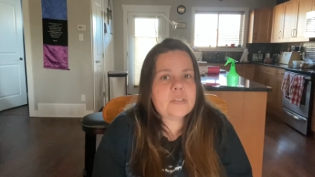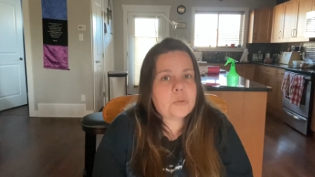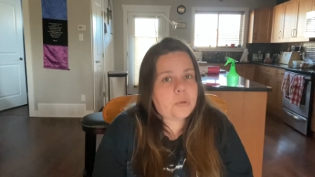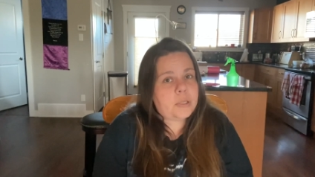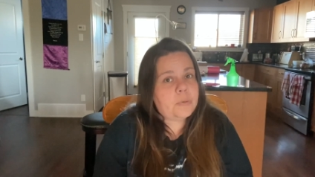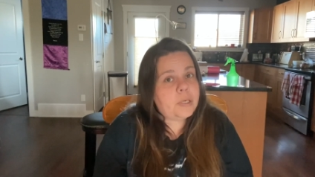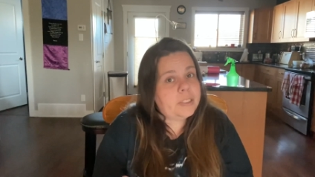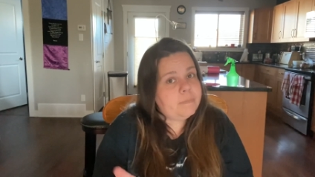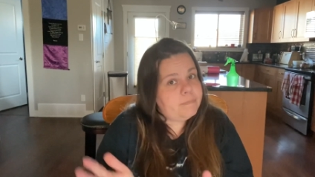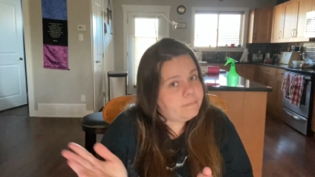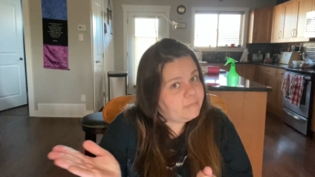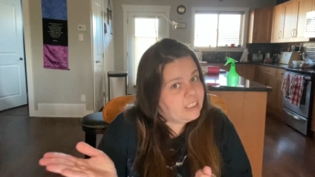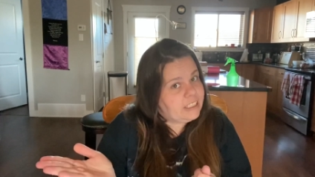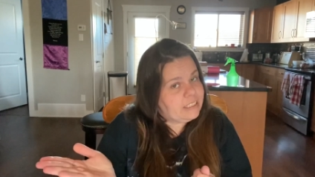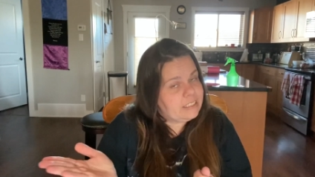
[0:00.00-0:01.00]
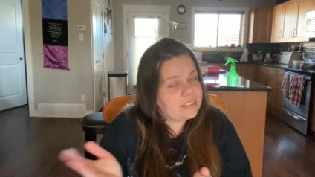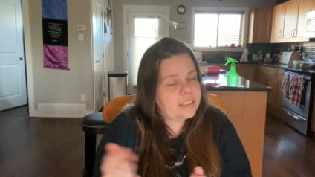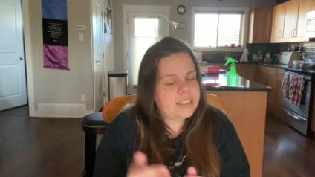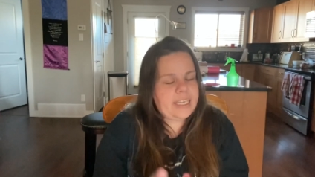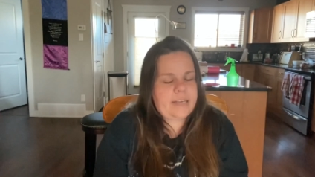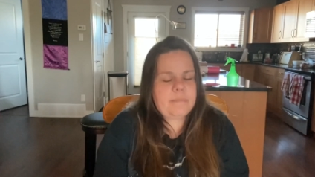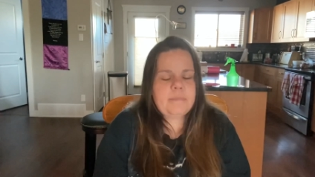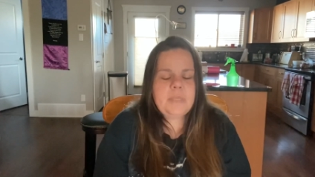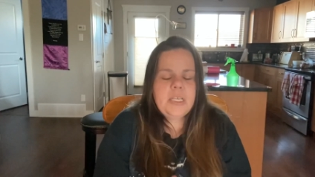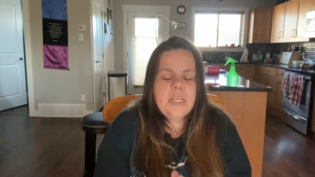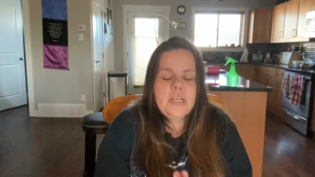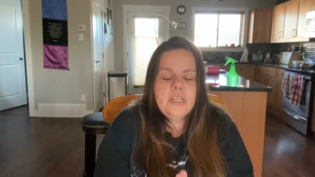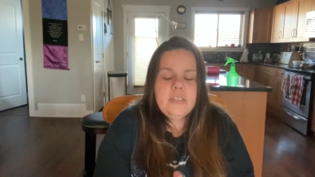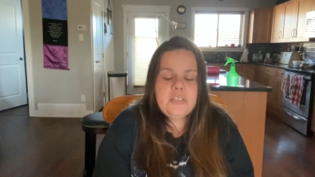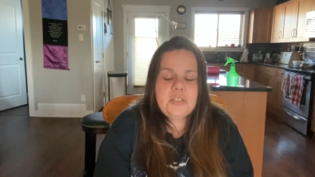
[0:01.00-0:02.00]
21. Yeah.
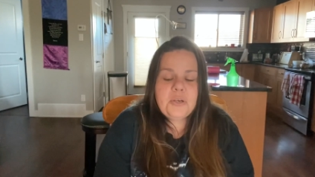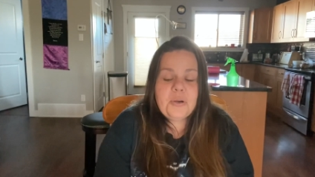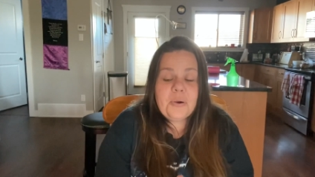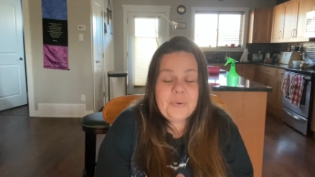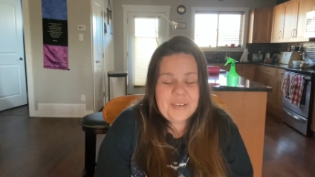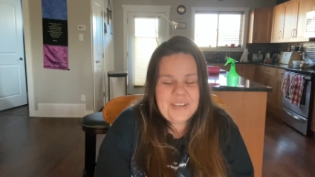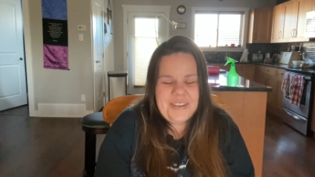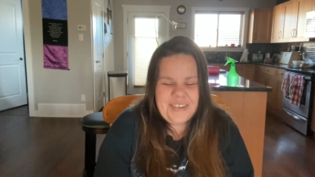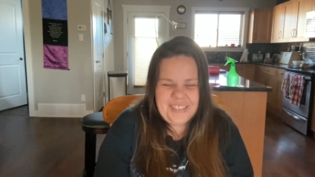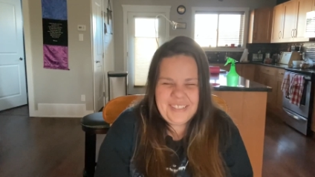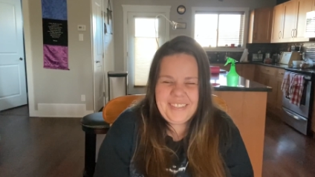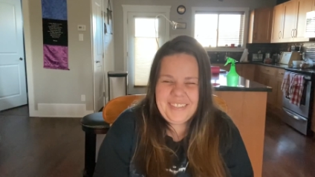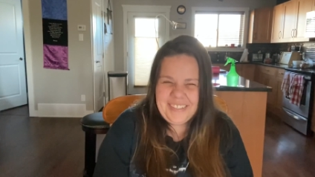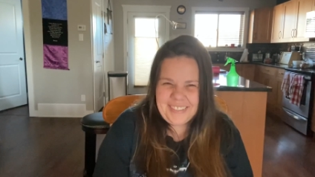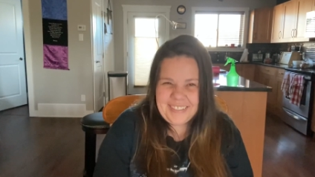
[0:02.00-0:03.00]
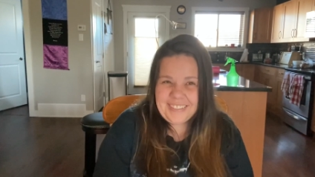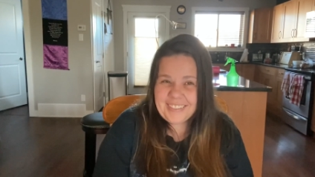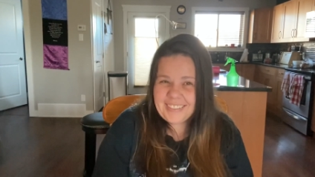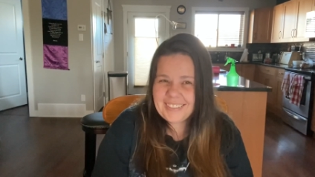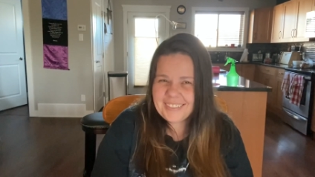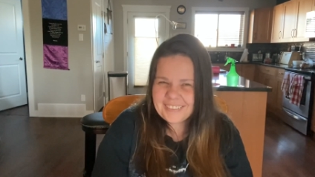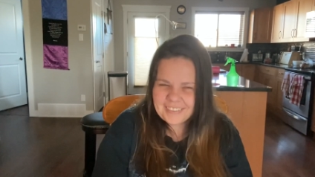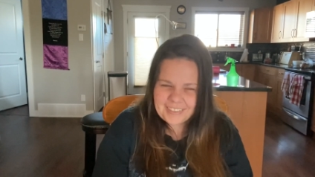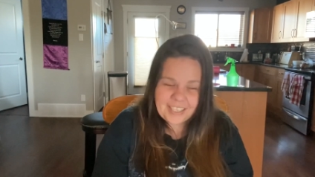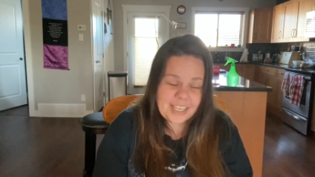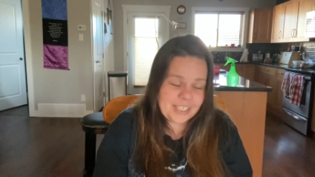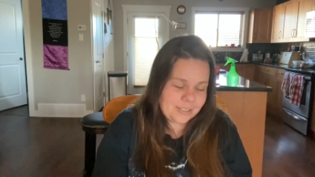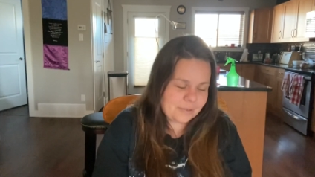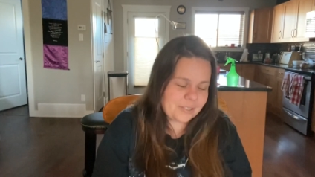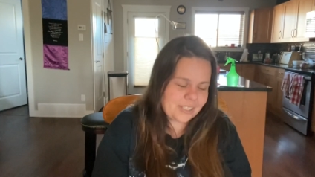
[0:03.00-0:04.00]
So
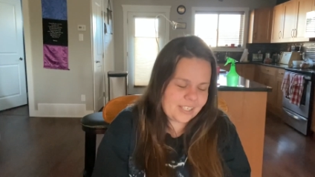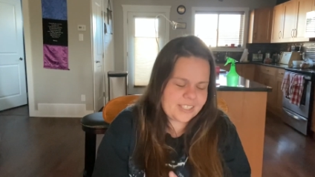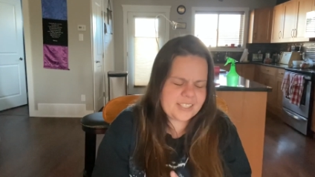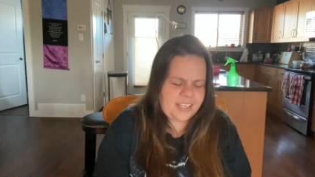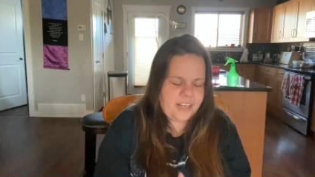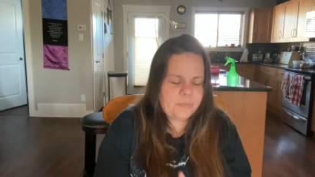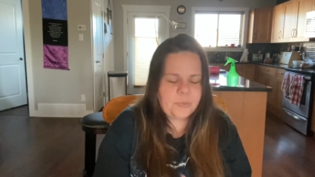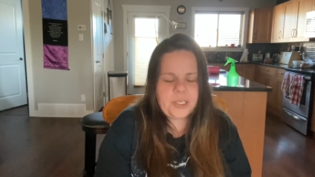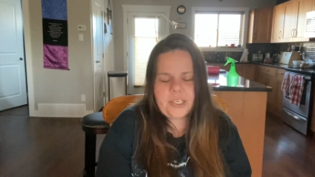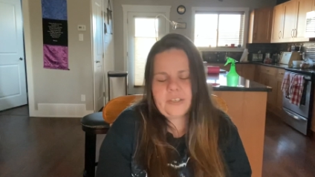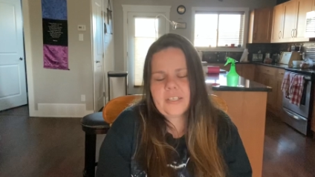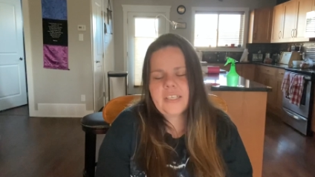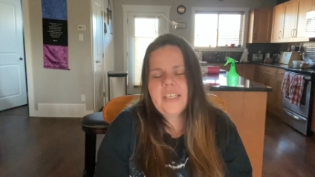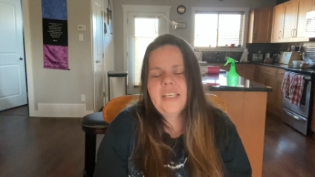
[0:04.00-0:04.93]
I know, you guys, I'm weird.